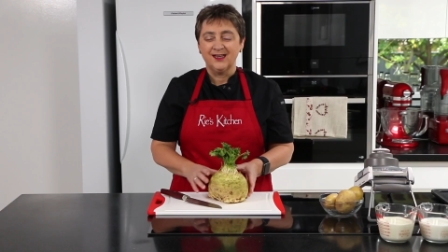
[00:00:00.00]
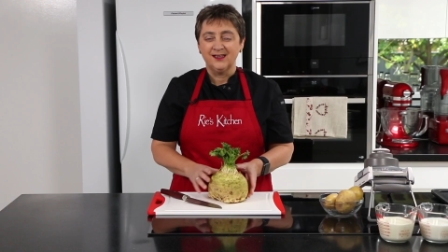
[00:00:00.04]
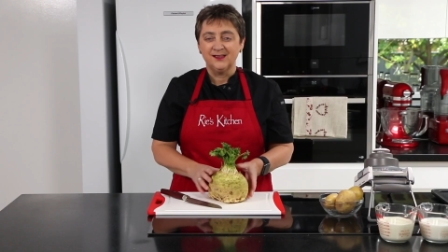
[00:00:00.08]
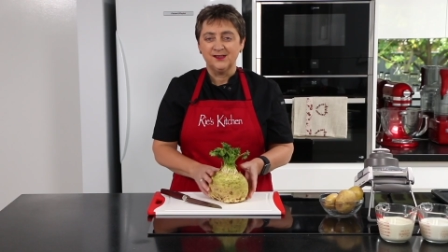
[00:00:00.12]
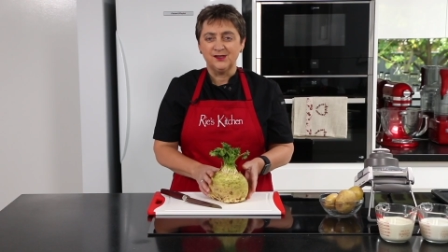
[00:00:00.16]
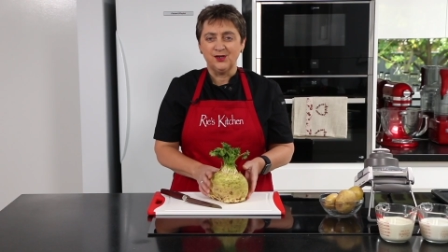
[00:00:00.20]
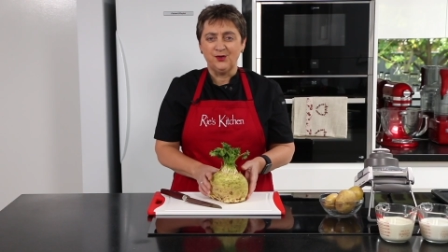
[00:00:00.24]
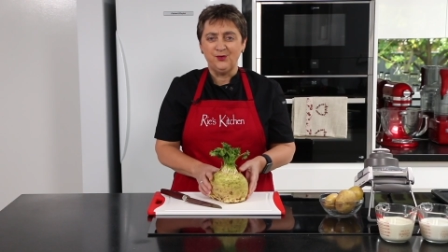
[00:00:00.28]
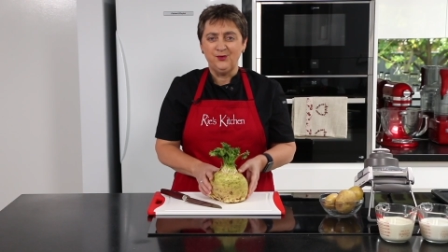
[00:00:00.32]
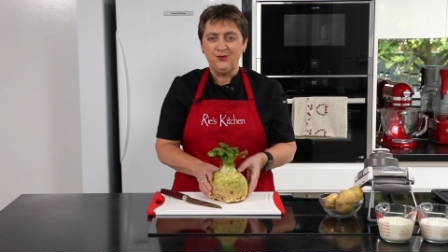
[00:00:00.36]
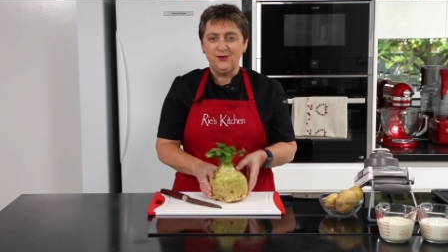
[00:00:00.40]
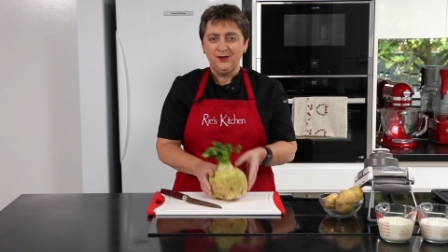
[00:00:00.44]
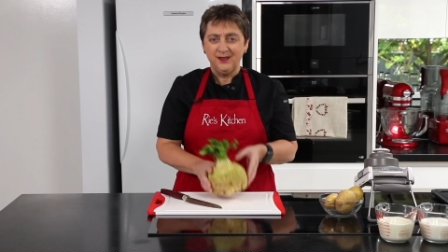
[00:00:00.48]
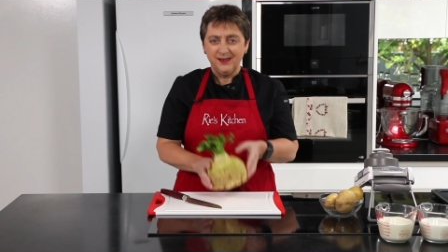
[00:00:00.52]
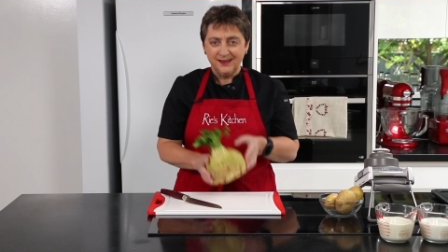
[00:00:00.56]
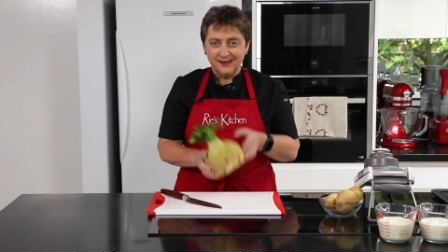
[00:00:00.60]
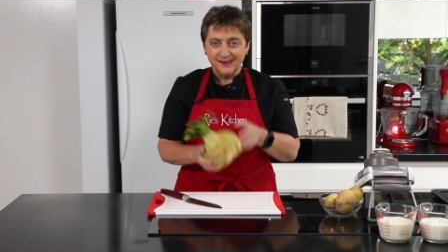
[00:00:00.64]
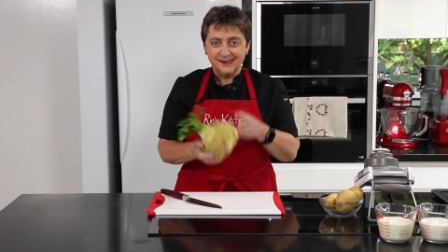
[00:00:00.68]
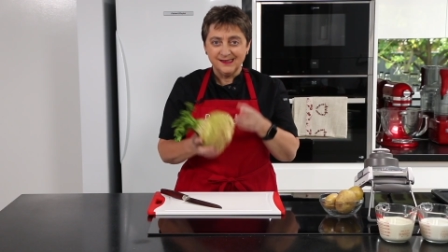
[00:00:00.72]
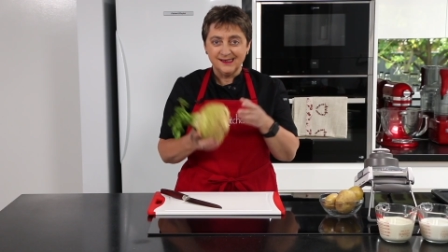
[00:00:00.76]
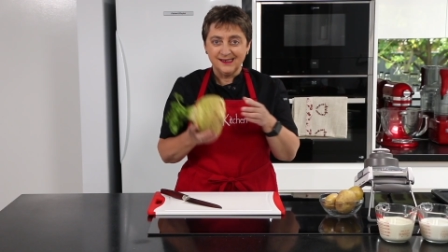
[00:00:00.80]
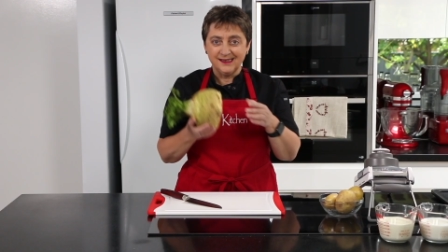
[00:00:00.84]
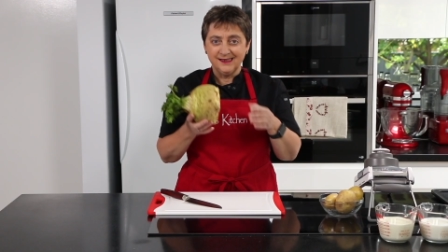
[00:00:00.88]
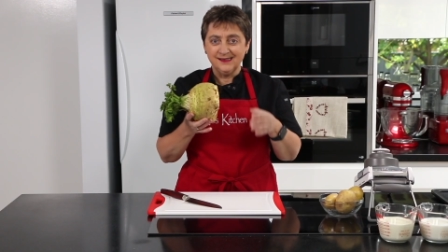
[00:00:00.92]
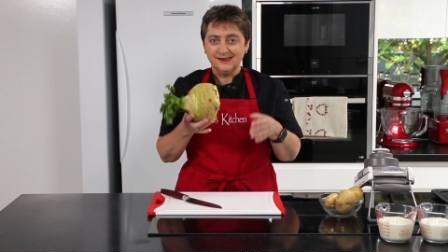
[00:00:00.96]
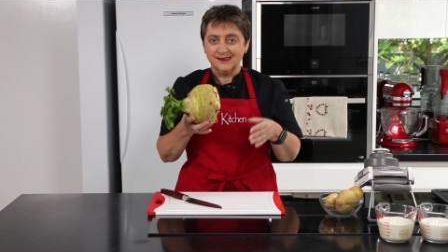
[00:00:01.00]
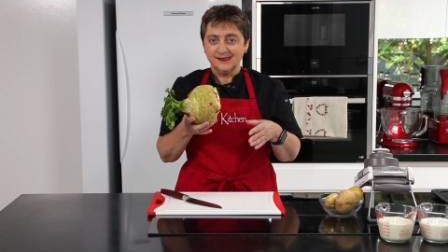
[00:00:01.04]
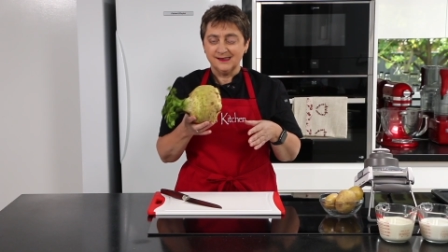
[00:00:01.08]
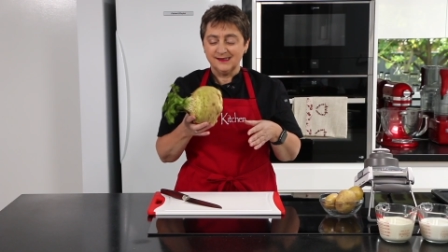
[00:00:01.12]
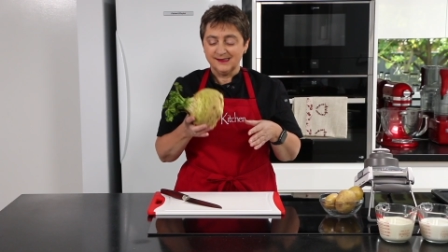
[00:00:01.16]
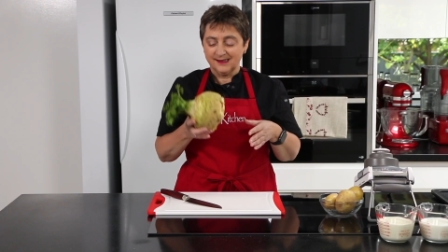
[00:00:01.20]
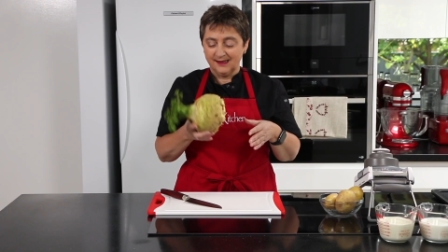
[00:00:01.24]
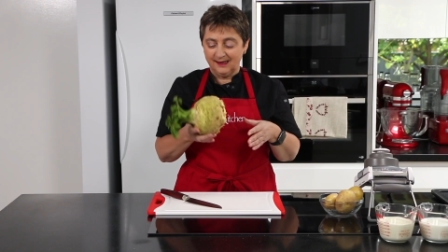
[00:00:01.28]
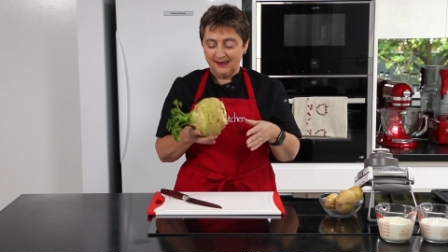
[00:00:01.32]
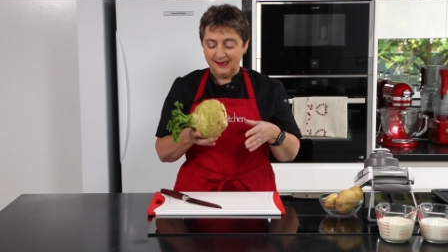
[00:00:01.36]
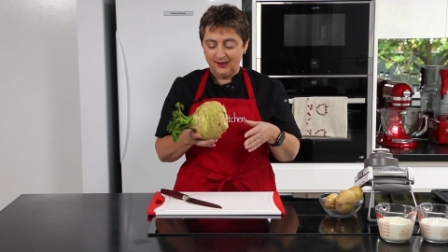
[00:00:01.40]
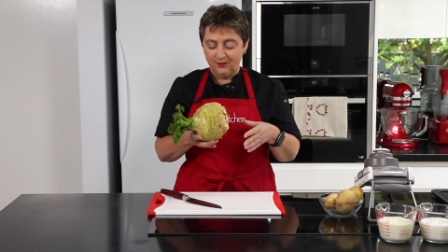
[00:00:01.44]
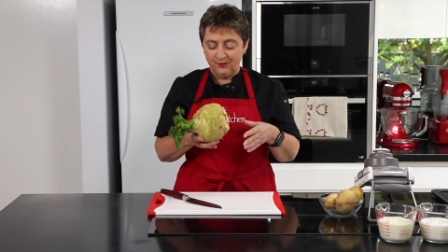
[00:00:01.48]
So this is a
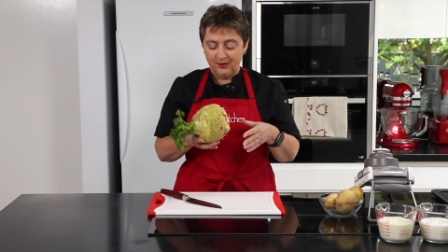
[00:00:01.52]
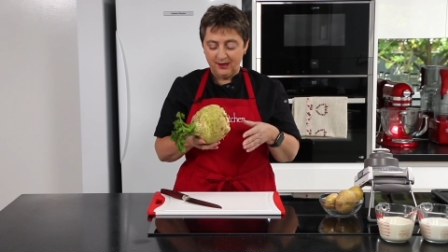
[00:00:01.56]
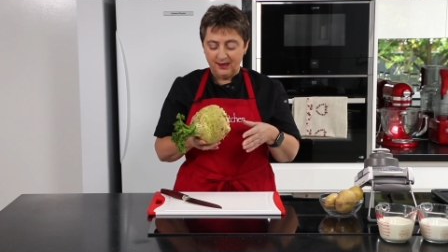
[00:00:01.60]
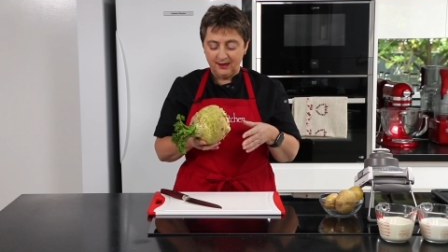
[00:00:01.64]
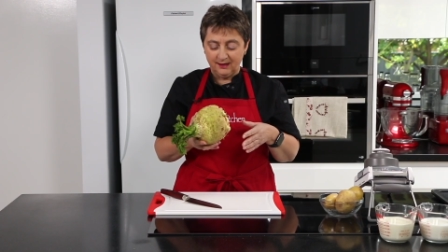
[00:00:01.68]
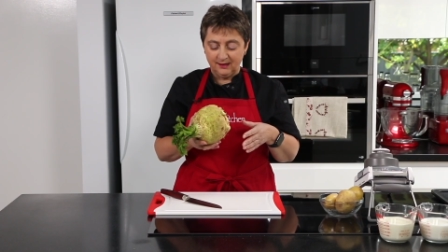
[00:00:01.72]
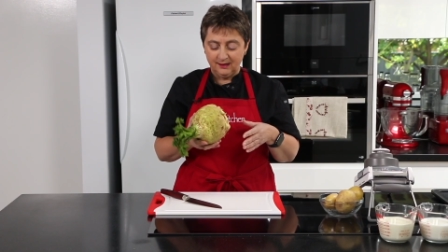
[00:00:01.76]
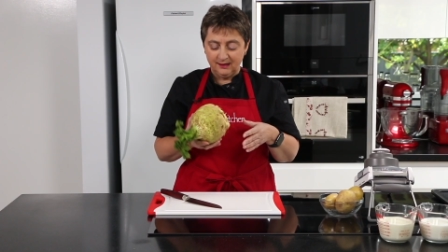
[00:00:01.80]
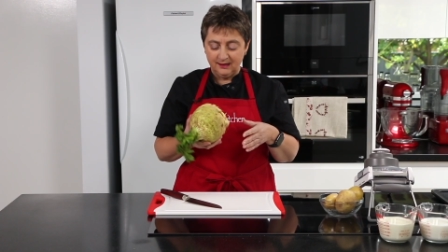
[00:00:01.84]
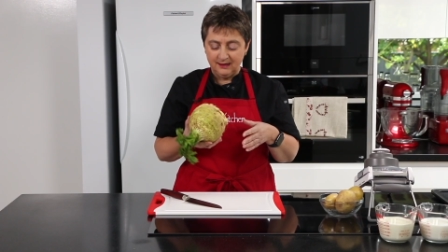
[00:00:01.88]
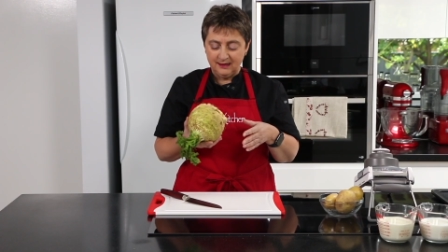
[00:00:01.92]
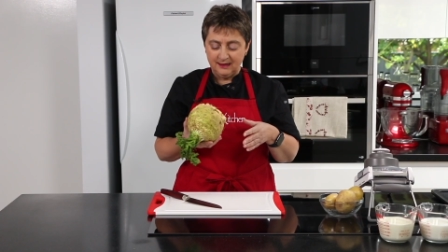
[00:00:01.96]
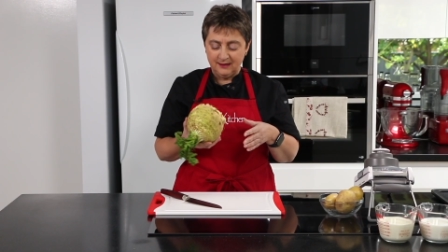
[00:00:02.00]
celeriac.